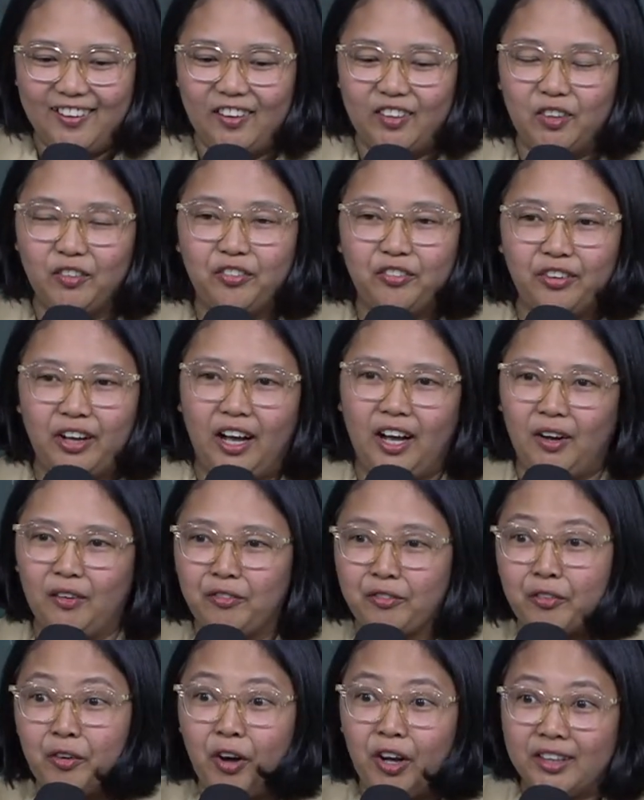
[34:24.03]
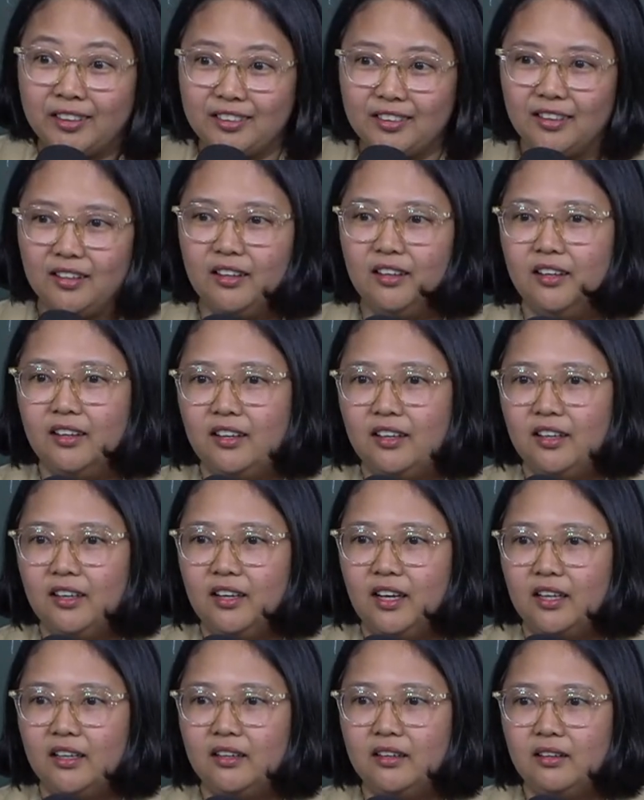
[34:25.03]
on the uh, front,
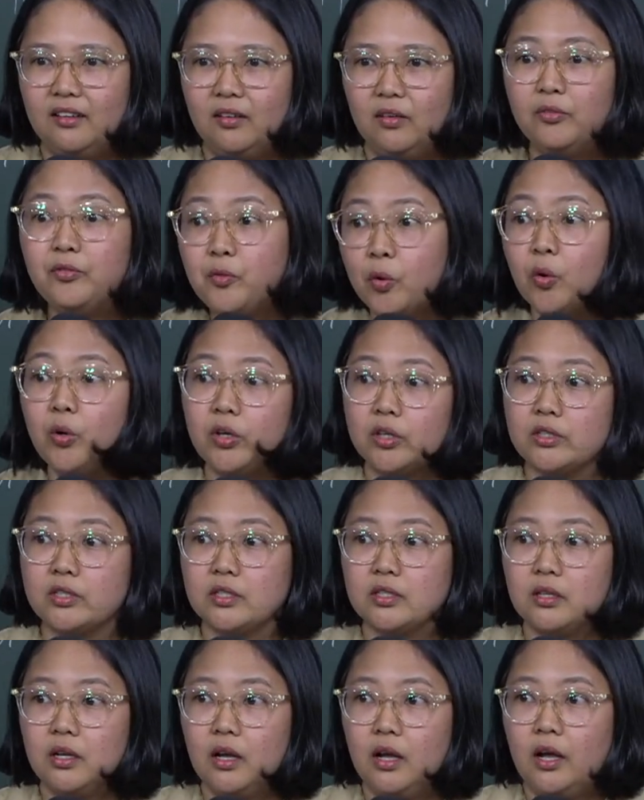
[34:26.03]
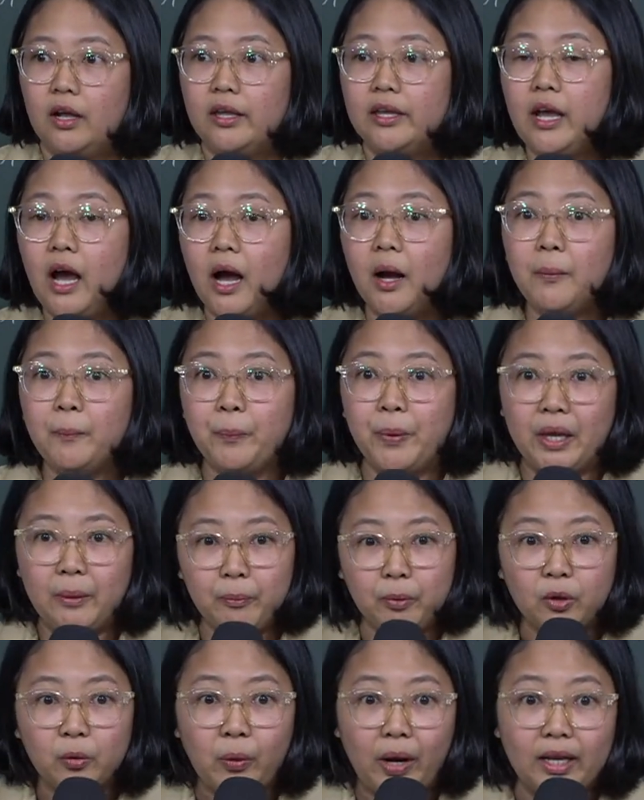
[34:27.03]
and of course, young
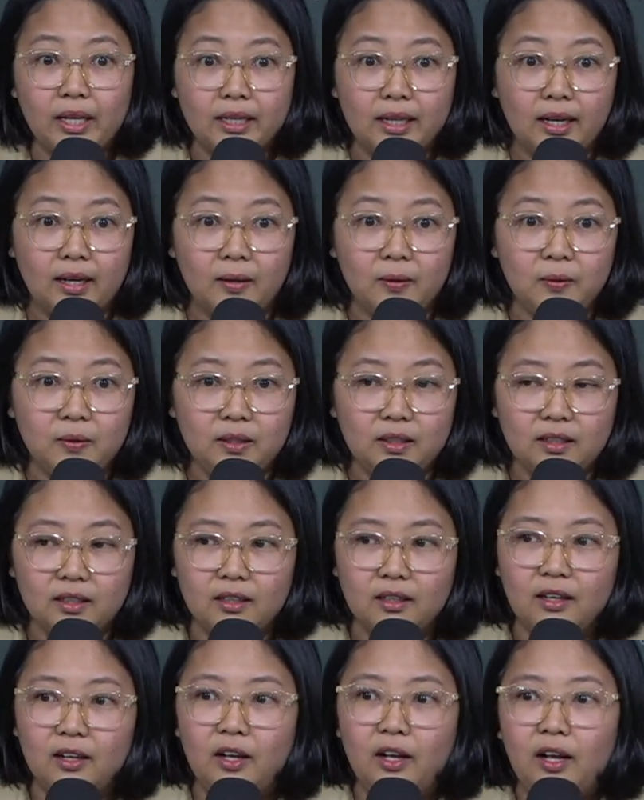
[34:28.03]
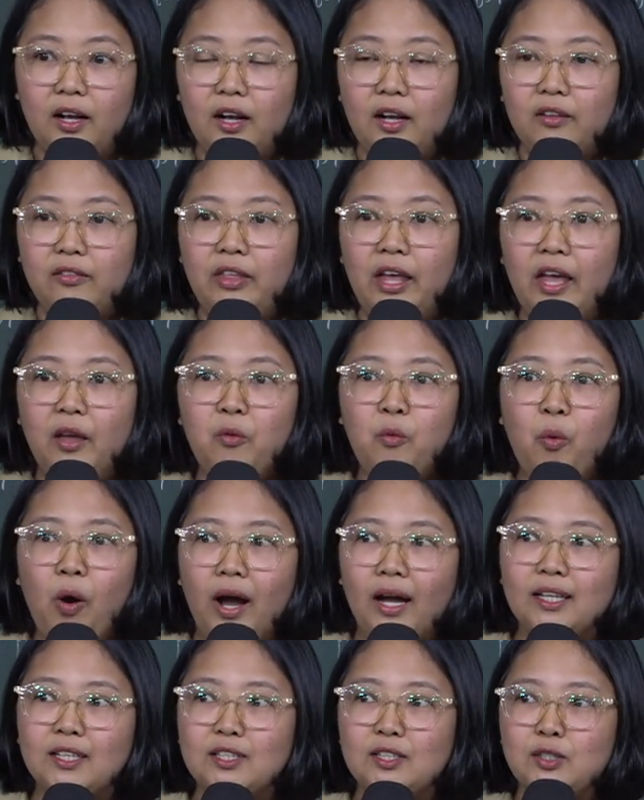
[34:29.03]
people right now, they
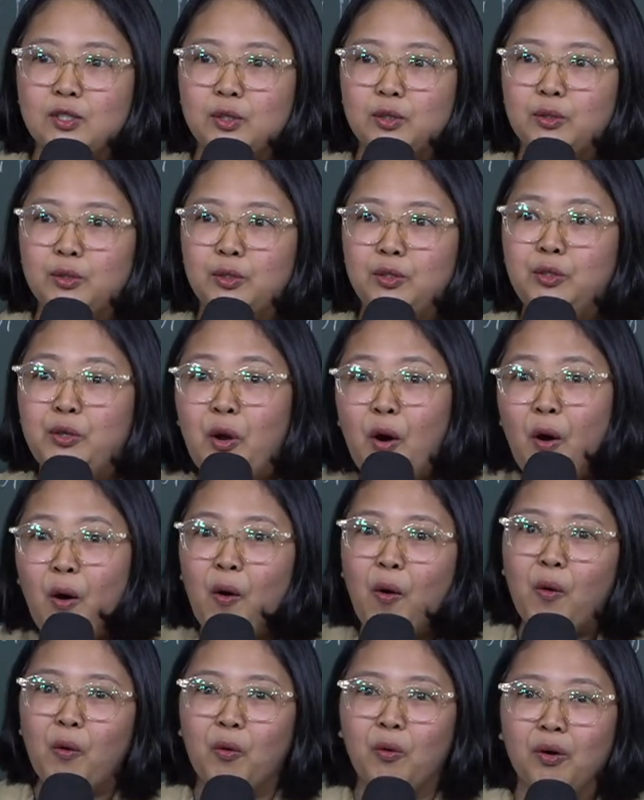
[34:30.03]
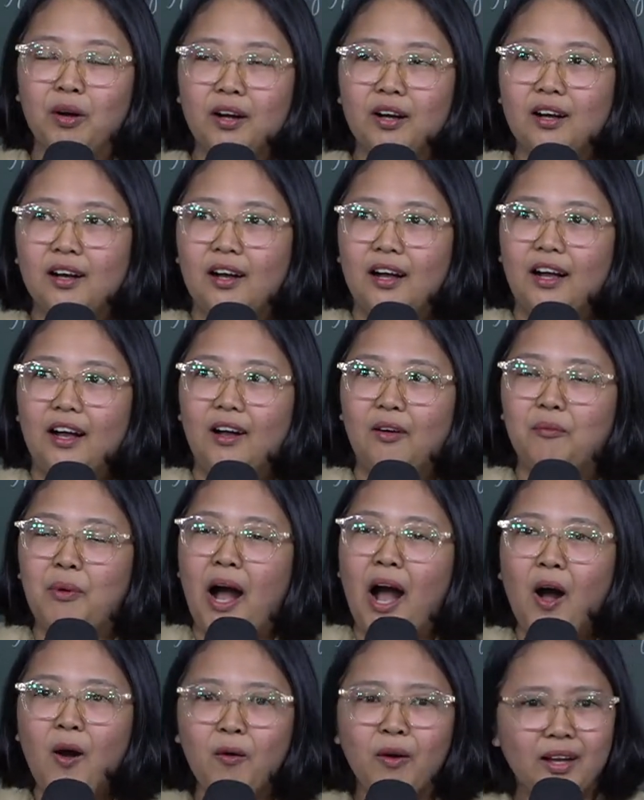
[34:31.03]
want to know um,
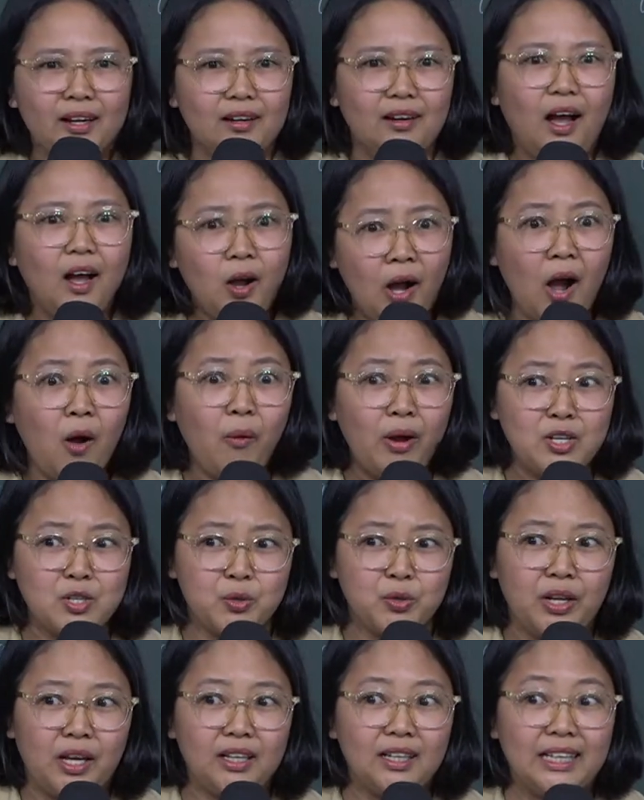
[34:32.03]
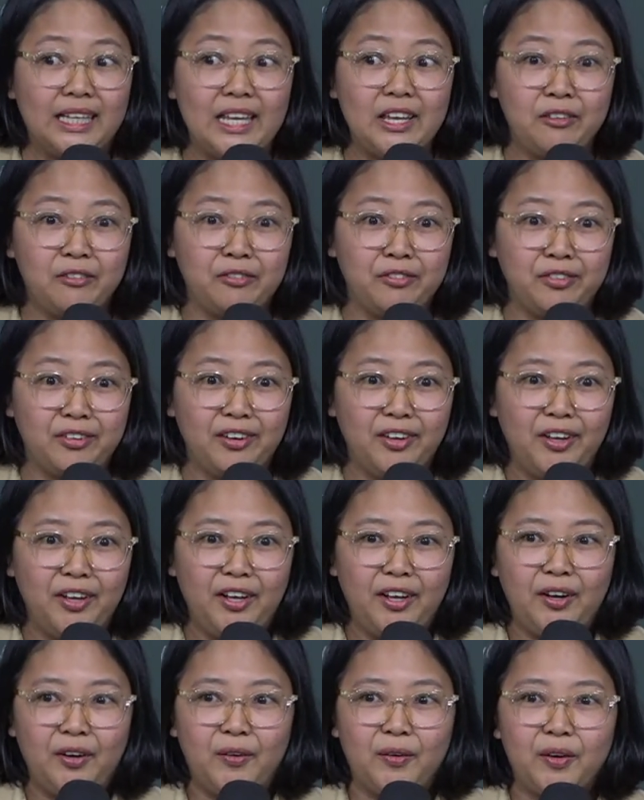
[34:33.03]
how can uh, how should I live,
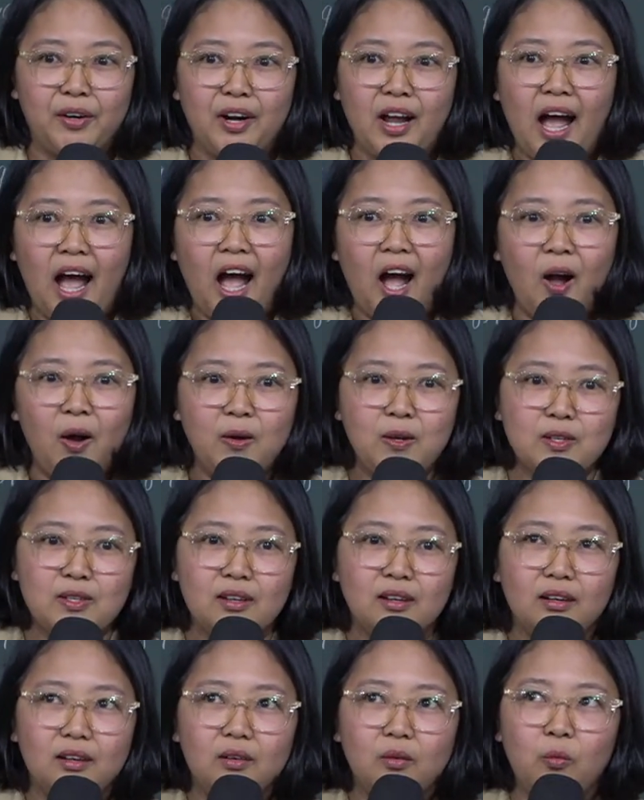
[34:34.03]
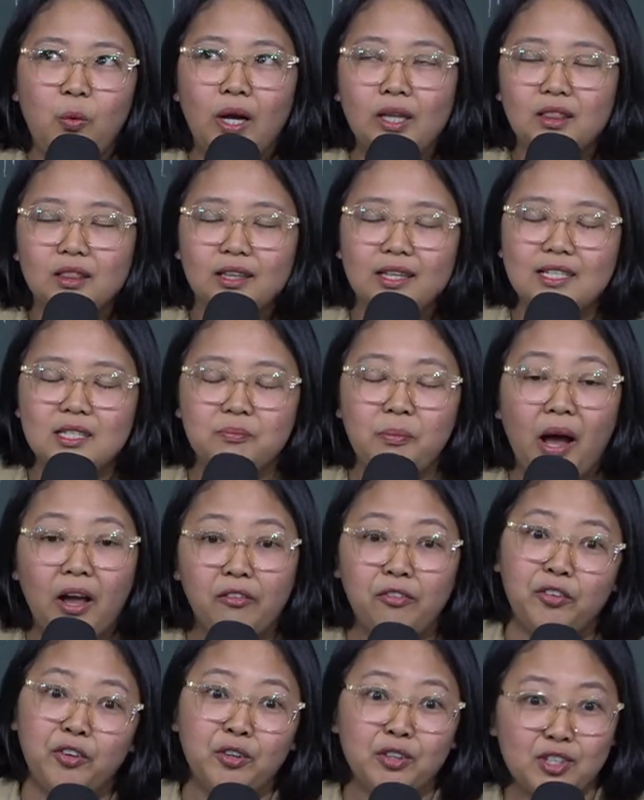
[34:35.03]
or how what is my
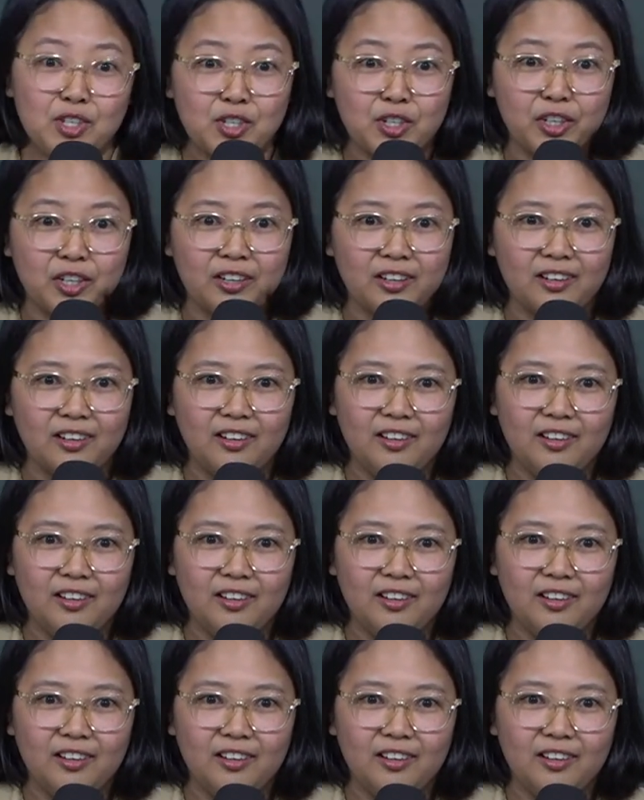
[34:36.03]
future?